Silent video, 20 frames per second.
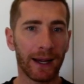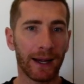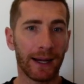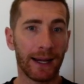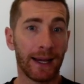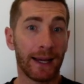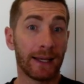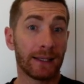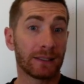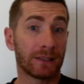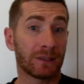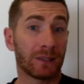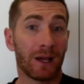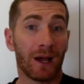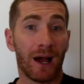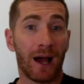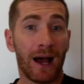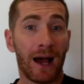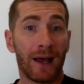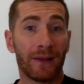and
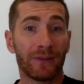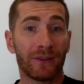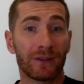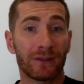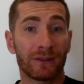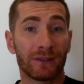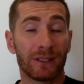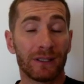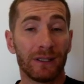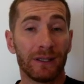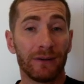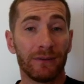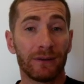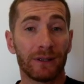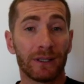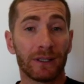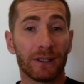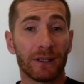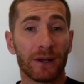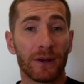
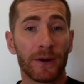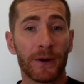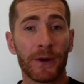under-delivering?